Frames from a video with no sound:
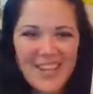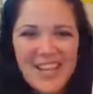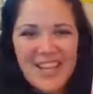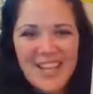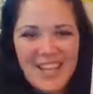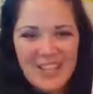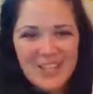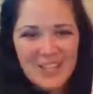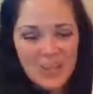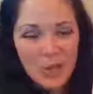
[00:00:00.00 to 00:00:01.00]

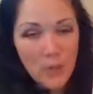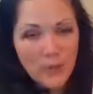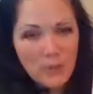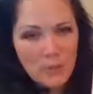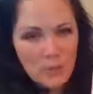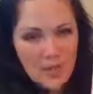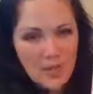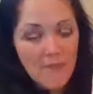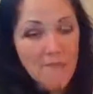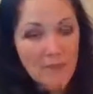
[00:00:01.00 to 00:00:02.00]
is going to be a
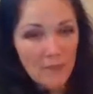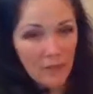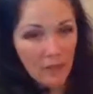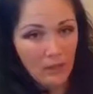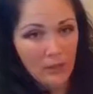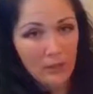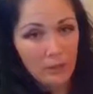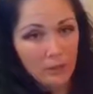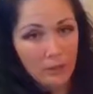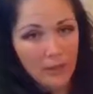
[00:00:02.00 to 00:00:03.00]
female, a
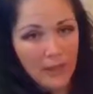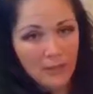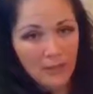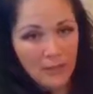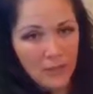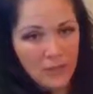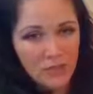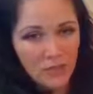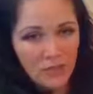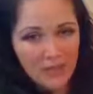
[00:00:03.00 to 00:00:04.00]
girl, and her name is
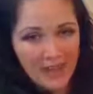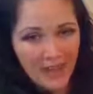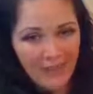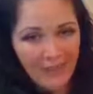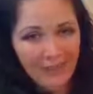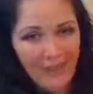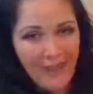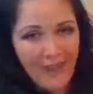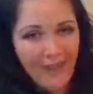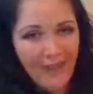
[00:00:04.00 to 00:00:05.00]
Sofia.
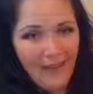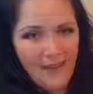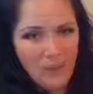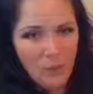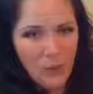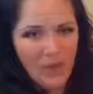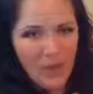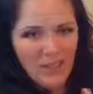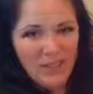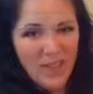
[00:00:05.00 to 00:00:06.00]
And wow,
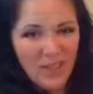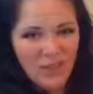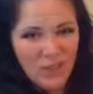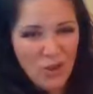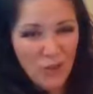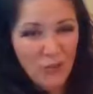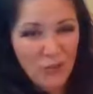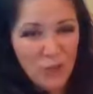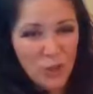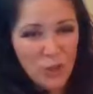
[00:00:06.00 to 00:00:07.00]
the title is called
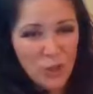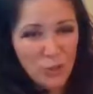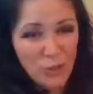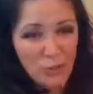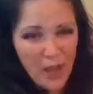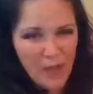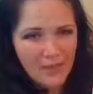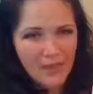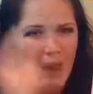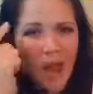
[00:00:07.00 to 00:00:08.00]
Future
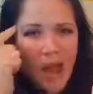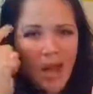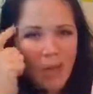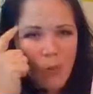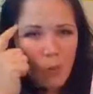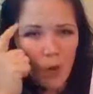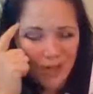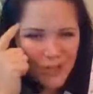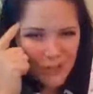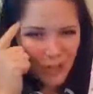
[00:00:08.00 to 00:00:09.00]
Prez. I
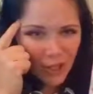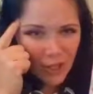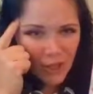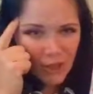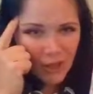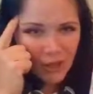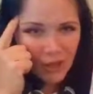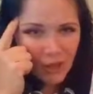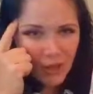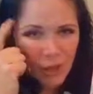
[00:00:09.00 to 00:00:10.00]
wonder
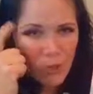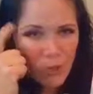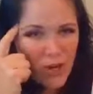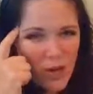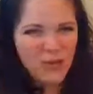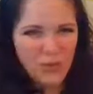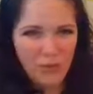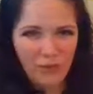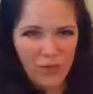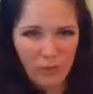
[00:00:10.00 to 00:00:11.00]
if
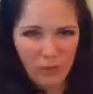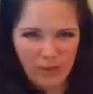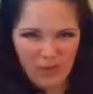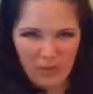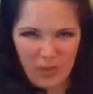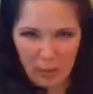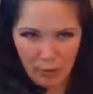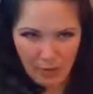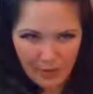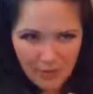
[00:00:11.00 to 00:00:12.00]
Sofia wants to be a
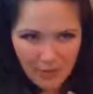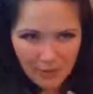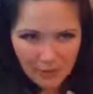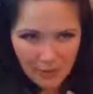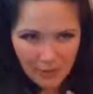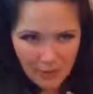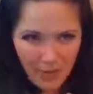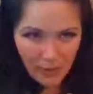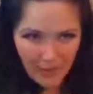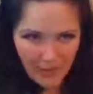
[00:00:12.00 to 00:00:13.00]
president of the
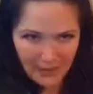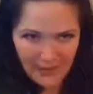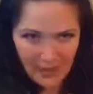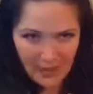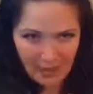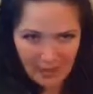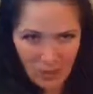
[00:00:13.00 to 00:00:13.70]
United States?